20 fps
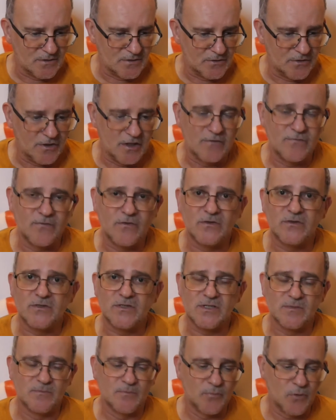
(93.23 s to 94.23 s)
Therefore, it
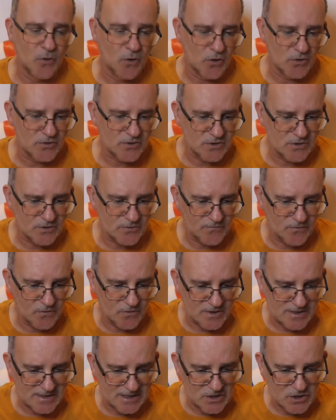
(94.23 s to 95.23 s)
is important
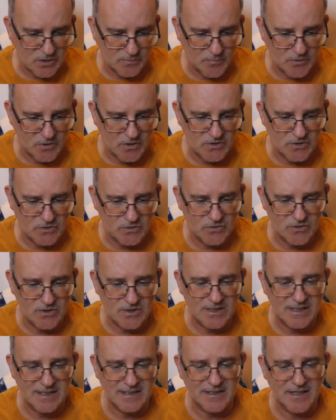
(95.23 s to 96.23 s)
for such a person to
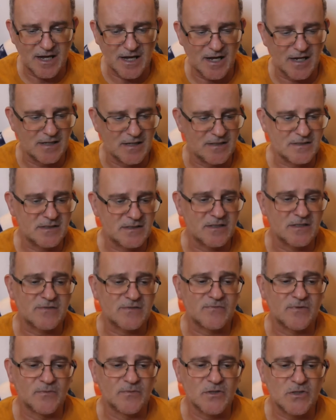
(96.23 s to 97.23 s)
seek the answers
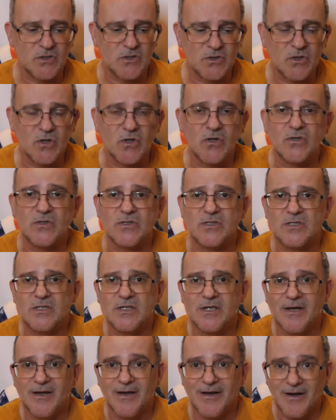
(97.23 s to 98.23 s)
from the source
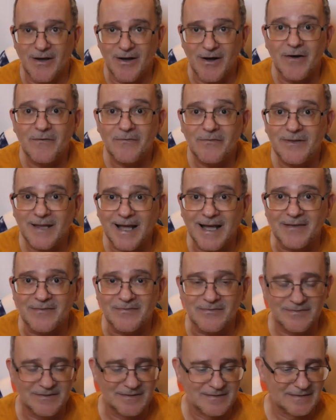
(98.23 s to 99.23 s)
of
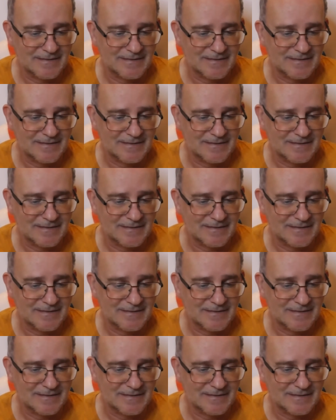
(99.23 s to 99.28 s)
life.